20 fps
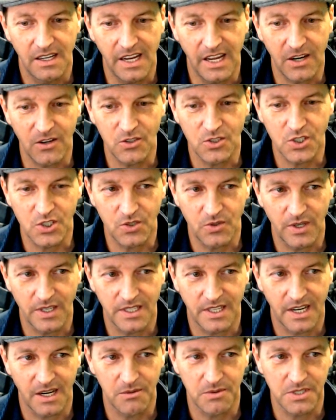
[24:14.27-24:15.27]
energy drink
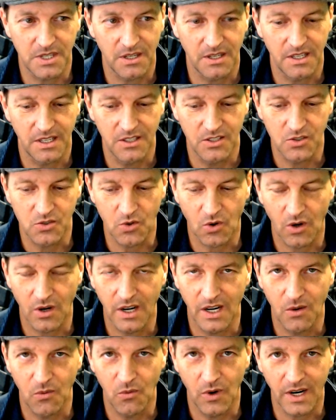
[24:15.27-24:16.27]
that I was selling in the store,
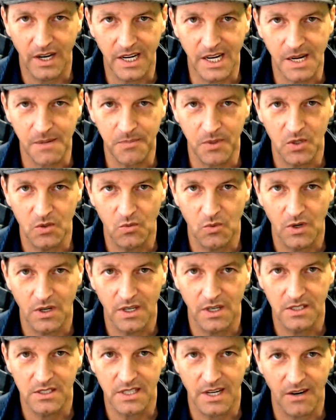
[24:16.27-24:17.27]
and what happened
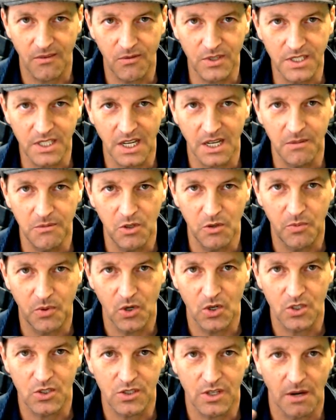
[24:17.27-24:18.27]
was, every time you
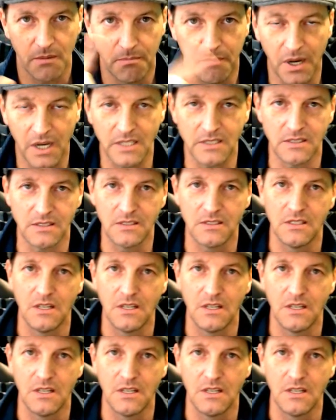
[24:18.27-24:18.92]
pushed a button,